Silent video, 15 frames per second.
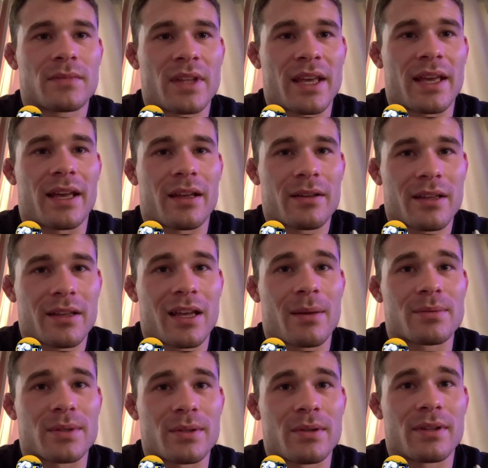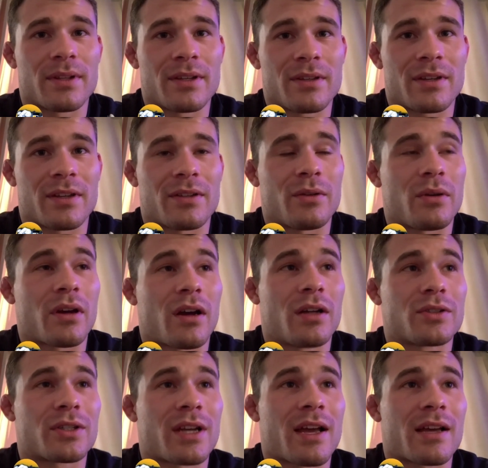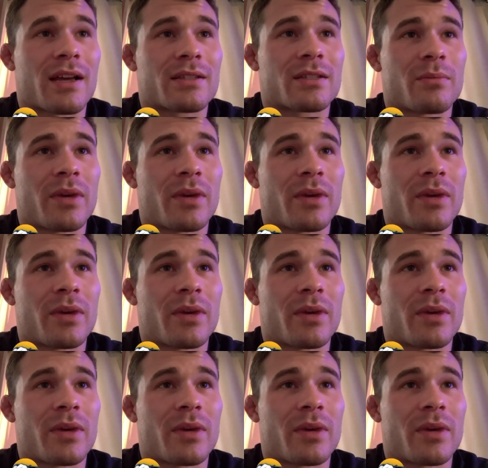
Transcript: Yeah, absolutely. You get new contracts,